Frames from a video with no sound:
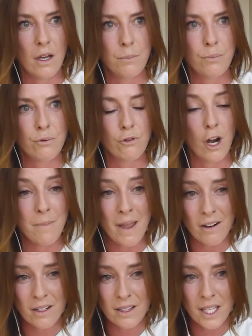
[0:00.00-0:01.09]

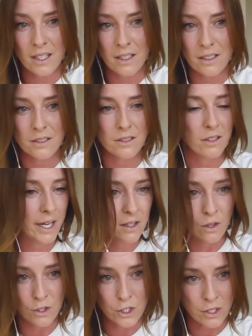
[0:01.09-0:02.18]
primarily
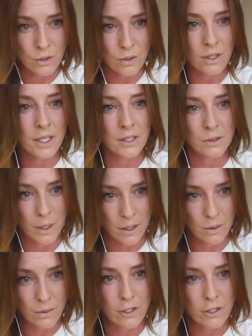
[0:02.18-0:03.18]
psychological as well.